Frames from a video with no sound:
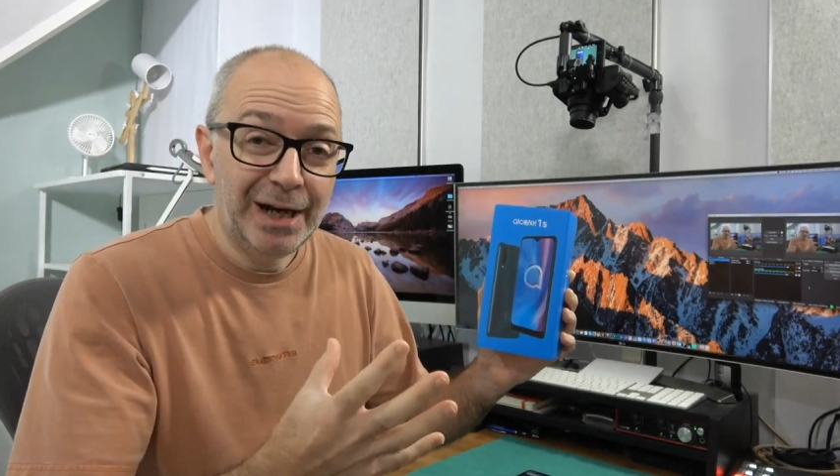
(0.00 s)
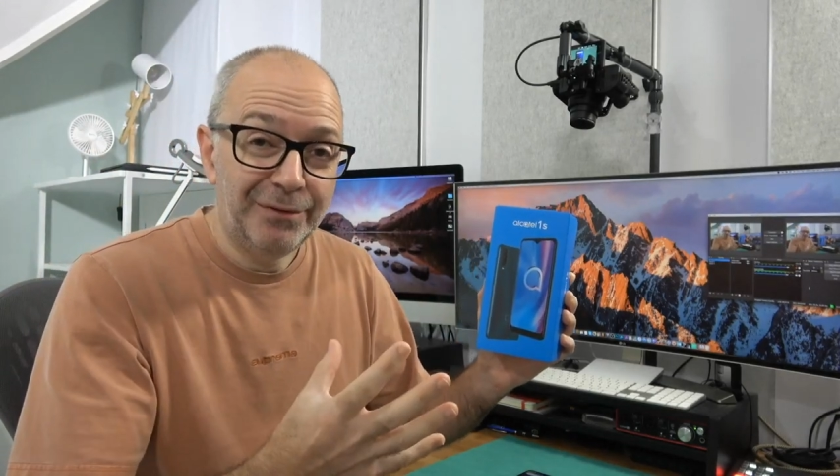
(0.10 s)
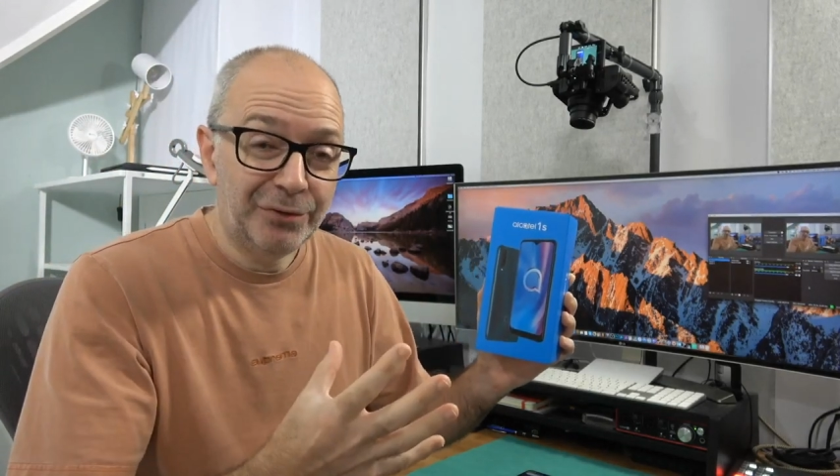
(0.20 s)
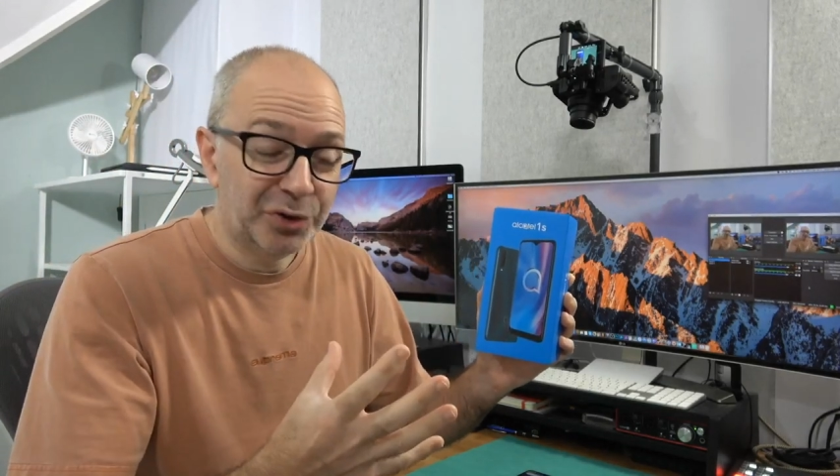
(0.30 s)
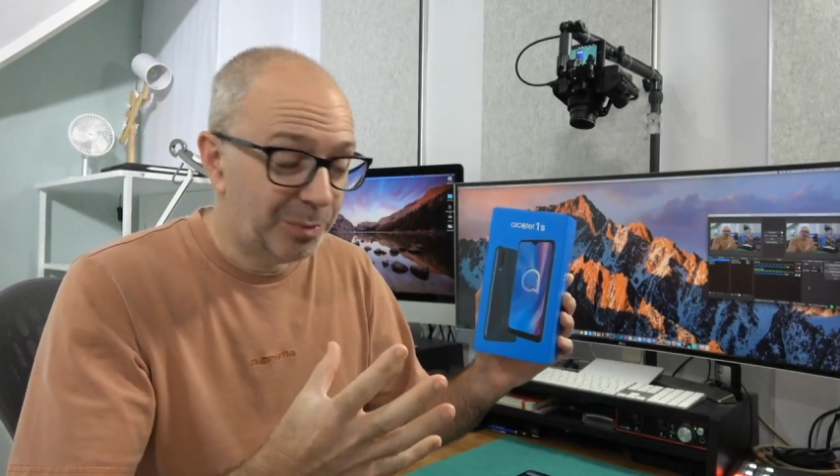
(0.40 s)

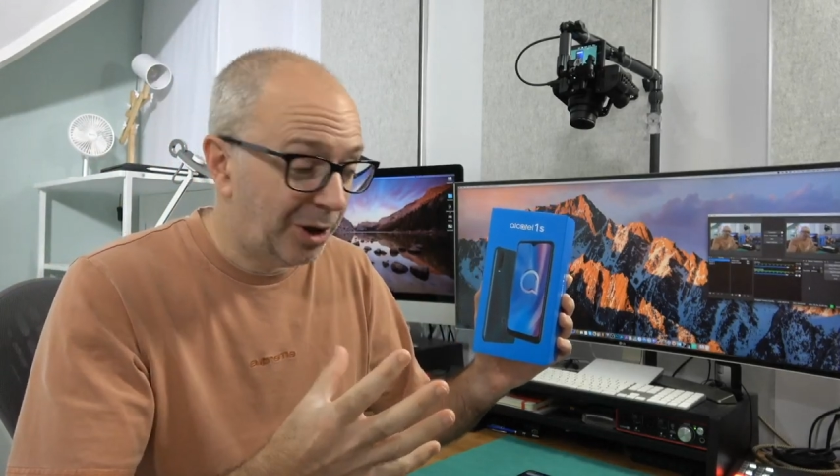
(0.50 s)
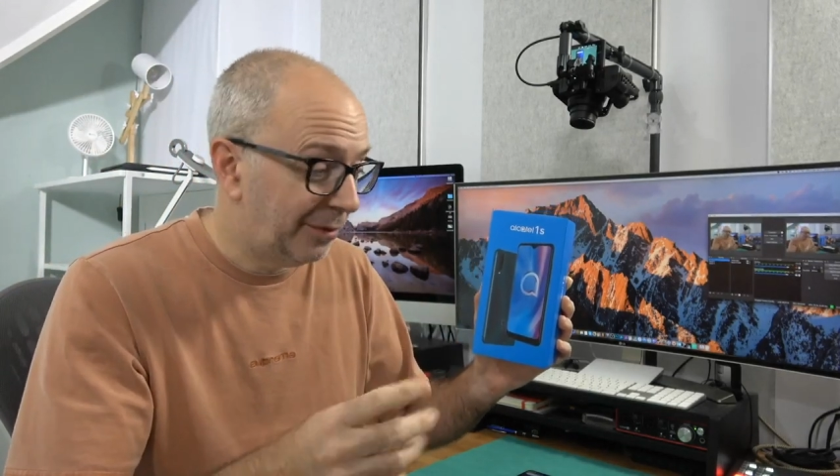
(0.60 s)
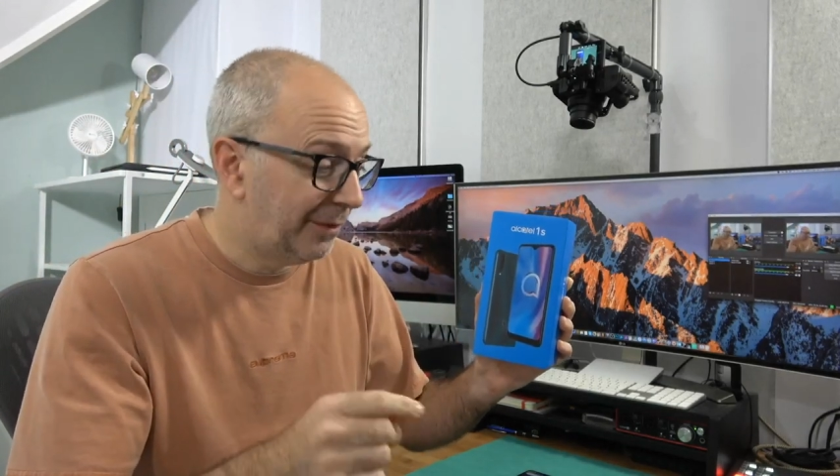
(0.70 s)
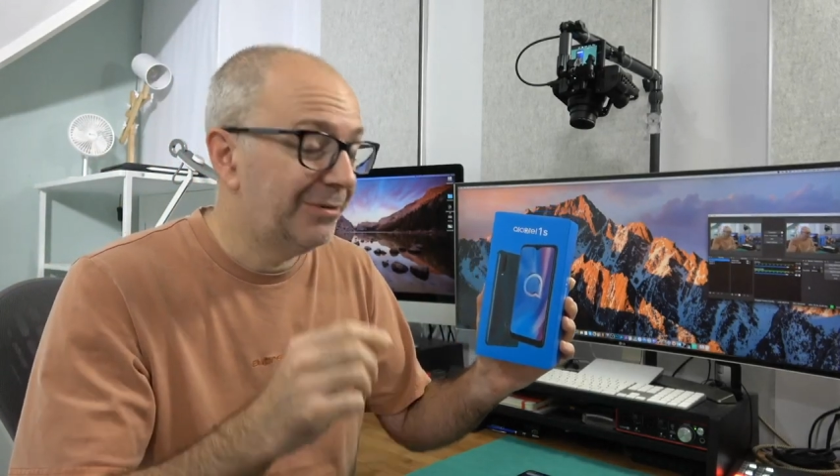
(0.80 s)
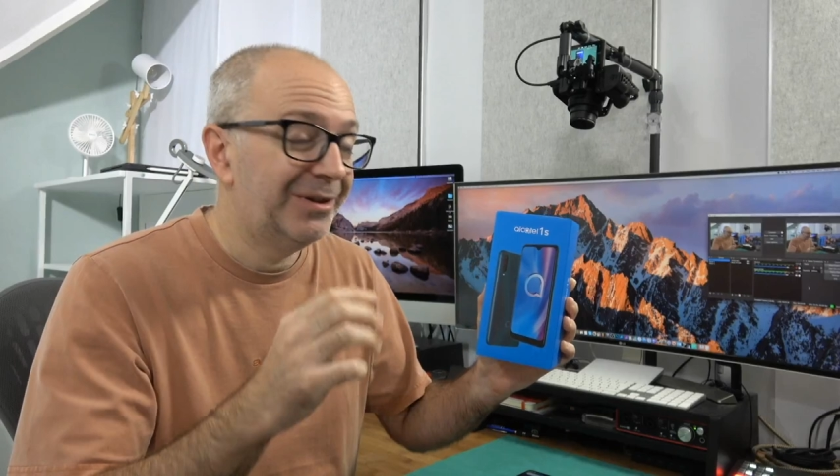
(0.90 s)
level
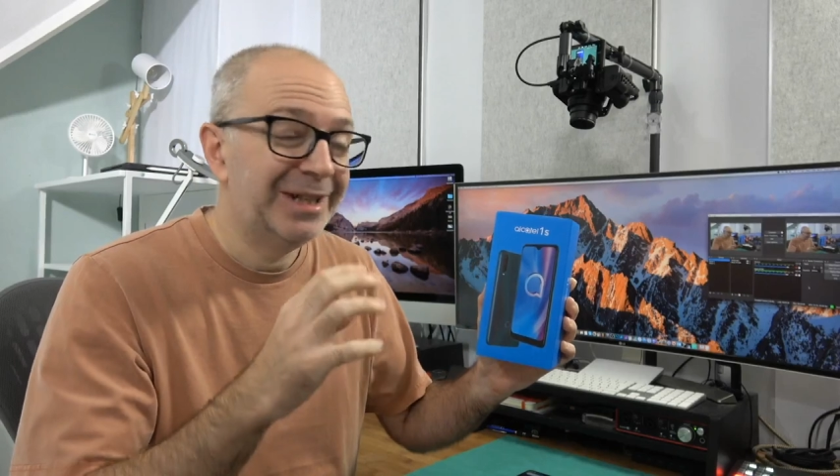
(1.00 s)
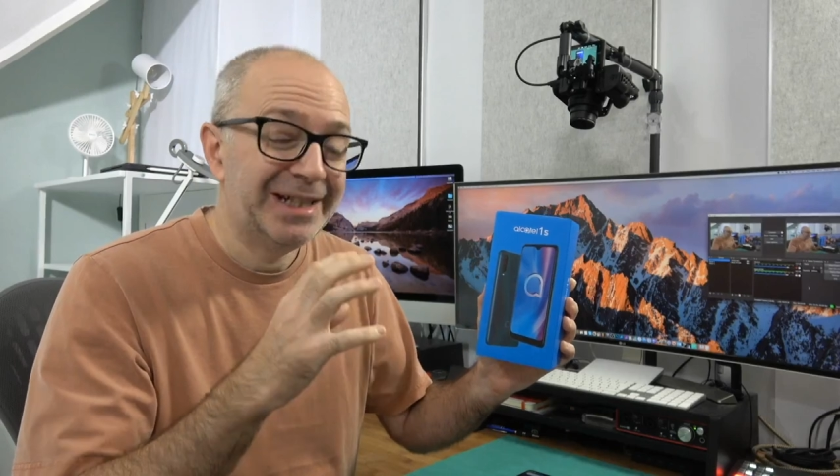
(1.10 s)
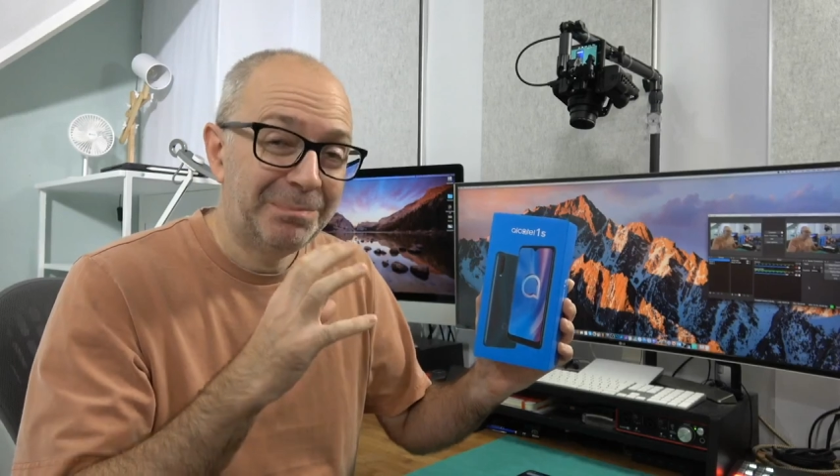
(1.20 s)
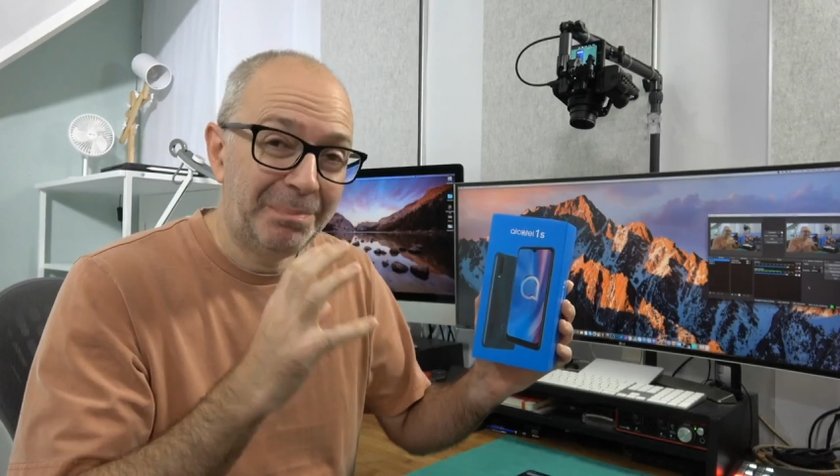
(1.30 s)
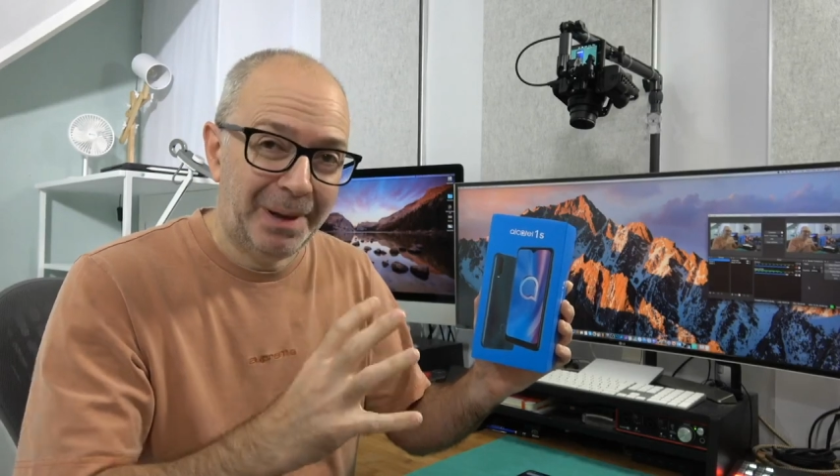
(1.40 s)
smartphone that is